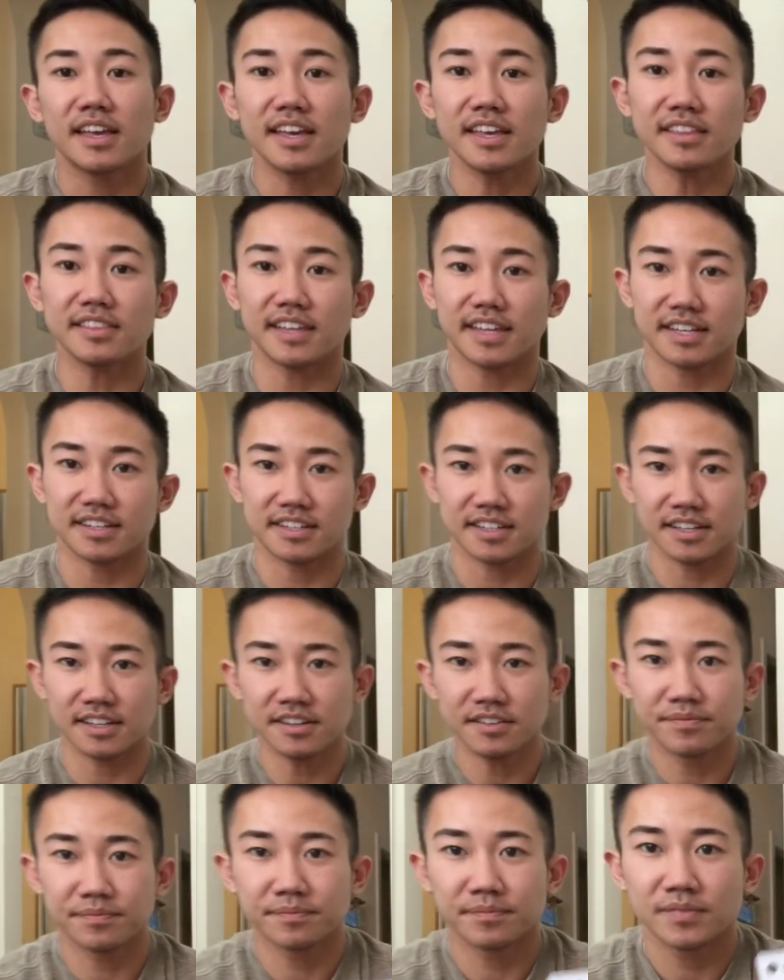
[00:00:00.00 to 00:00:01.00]
It landed
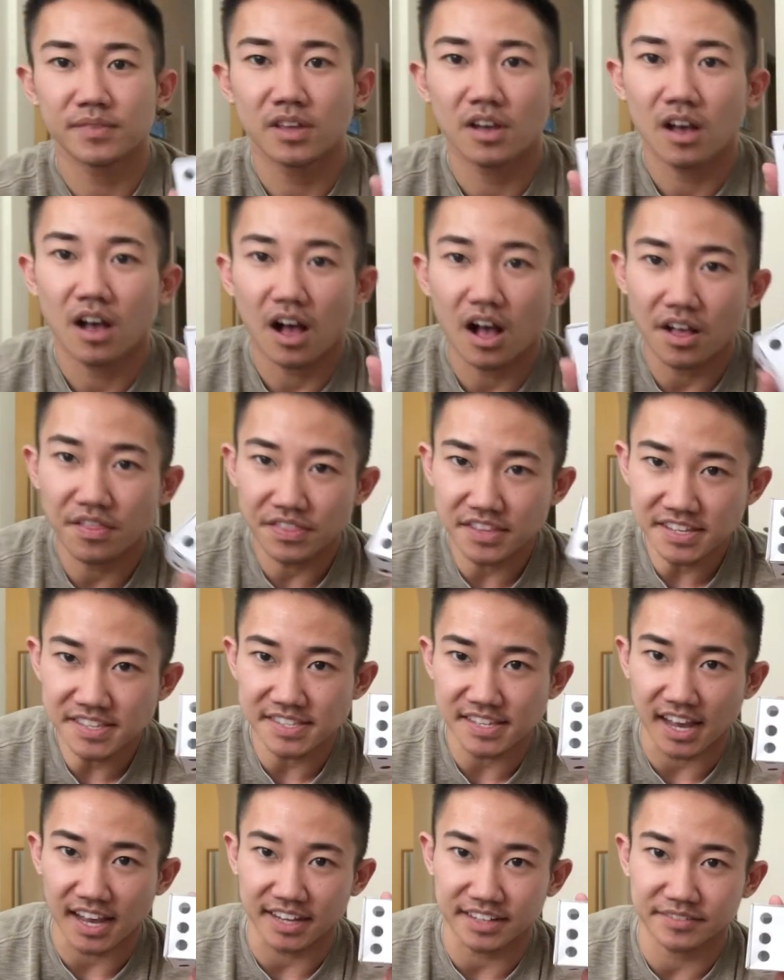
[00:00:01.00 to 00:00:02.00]
on this
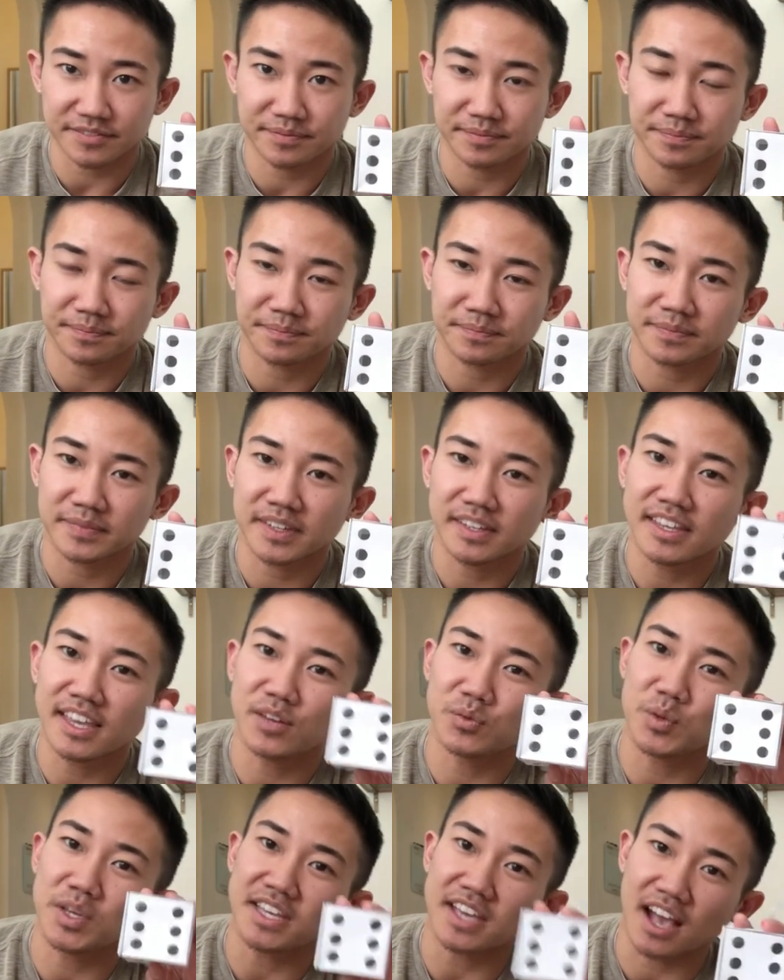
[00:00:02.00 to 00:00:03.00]
side.
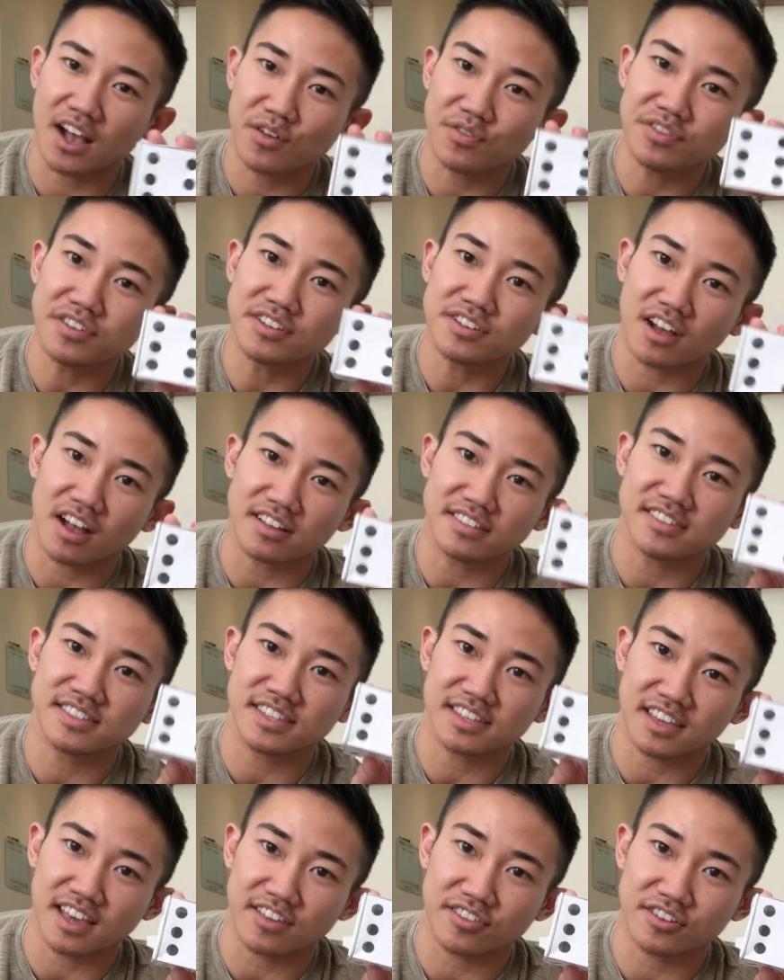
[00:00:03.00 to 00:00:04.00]
Can we count the dots
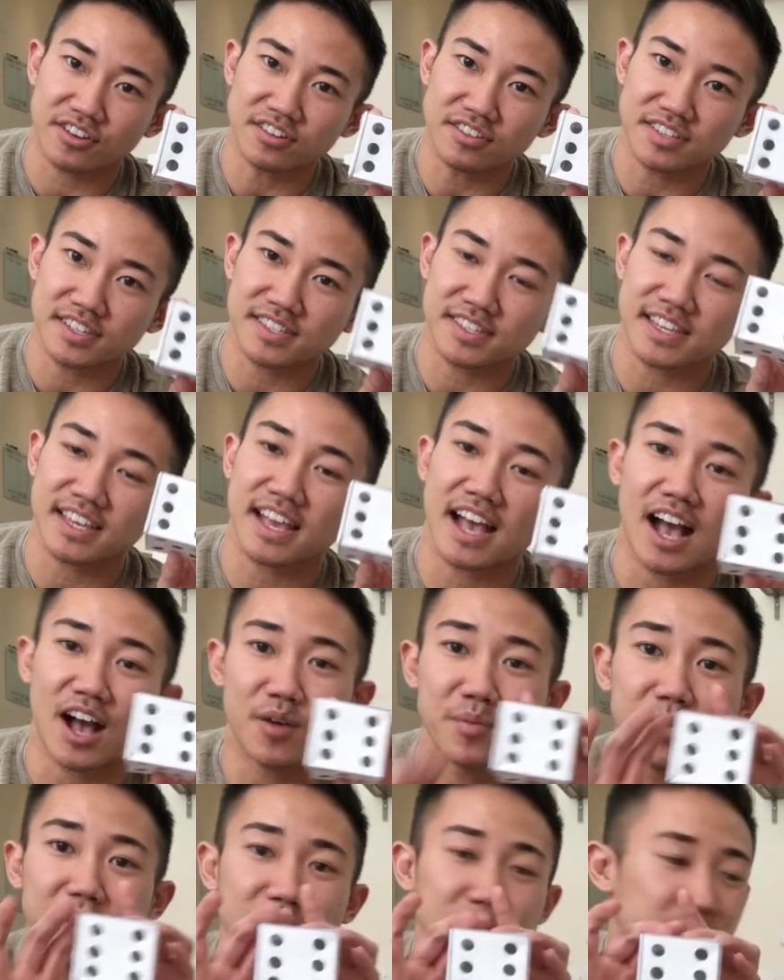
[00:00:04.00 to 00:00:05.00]
together to see how
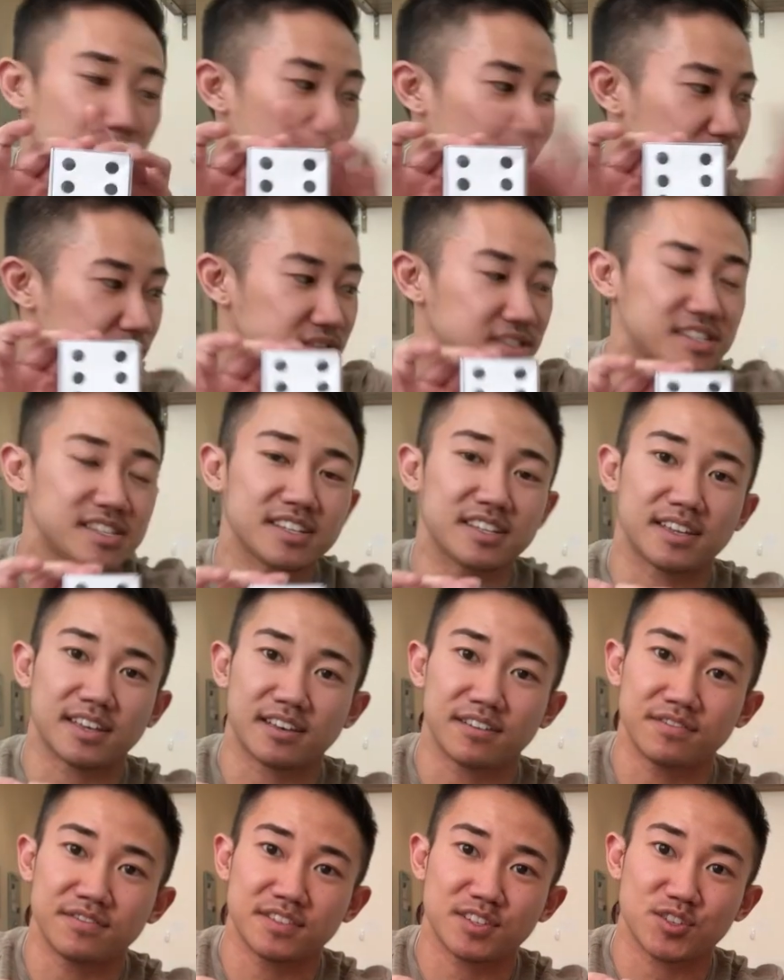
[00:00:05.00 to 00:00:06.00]
many bones to
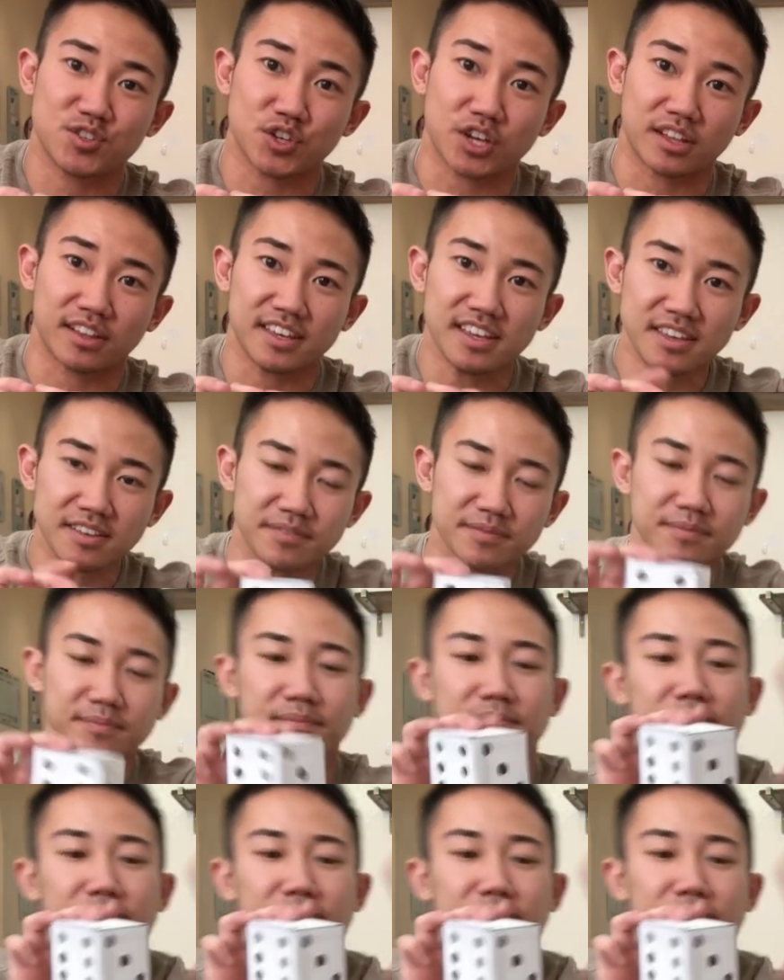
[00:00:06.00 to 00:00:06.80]
give to Jelly?